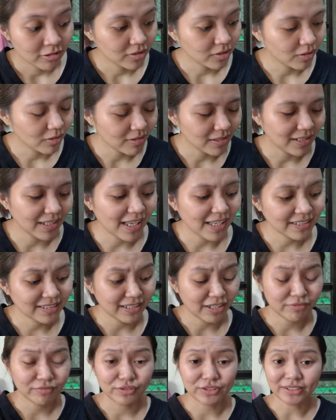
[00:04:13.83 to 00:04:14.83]
So, the
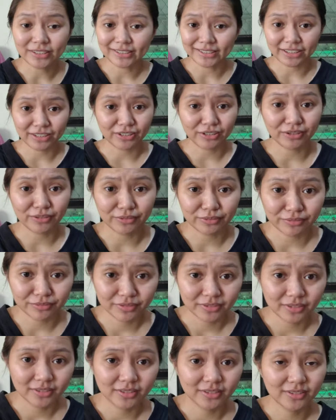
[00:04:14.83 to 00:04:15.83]
last I've received,
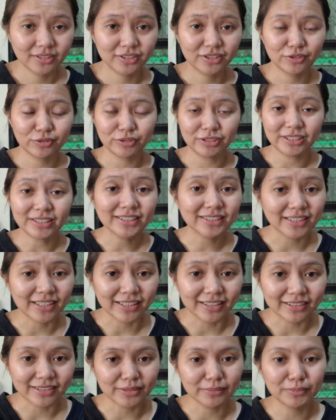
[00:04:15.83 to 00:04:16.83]
the
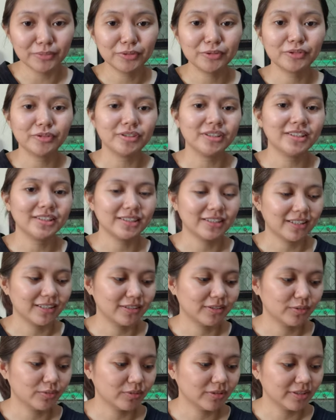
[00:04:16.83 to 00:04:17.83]
most
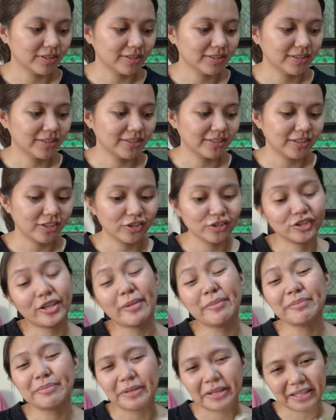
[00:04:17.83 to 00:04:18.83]
recent, was,
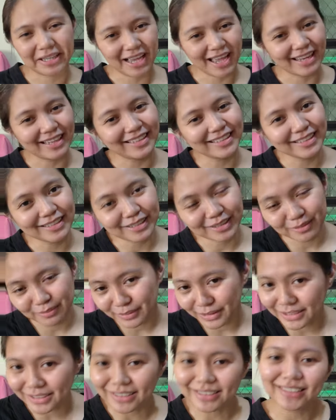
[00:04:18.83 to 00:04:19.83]
syempre, galing na
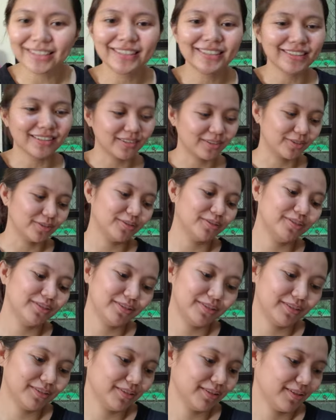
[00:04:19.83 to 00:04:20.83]
naman sa tita ko.
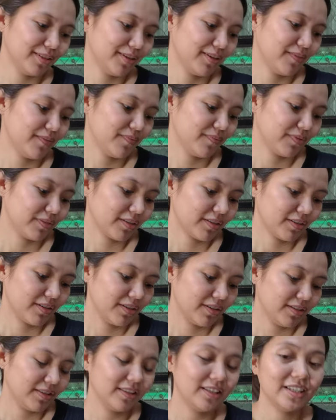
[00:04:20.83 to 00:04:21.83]

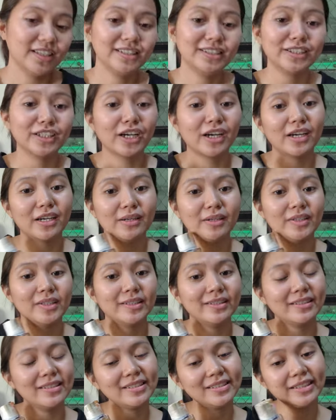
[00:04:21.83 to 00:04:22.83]
This
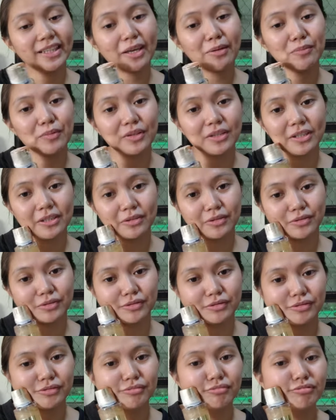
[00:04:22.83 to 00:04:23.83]
came with
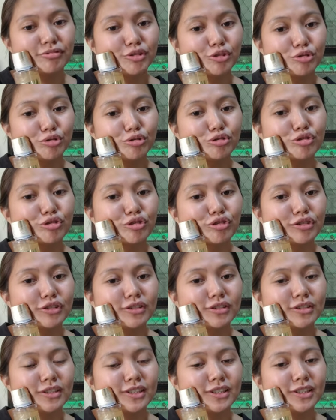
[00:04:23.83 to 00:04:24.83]

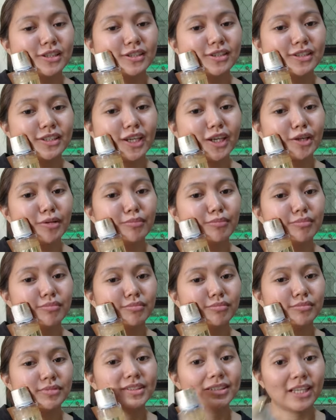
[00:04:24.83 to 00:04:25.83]
lotion na
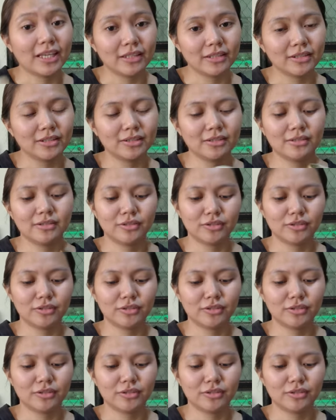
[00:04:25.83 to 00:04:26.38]
same scent.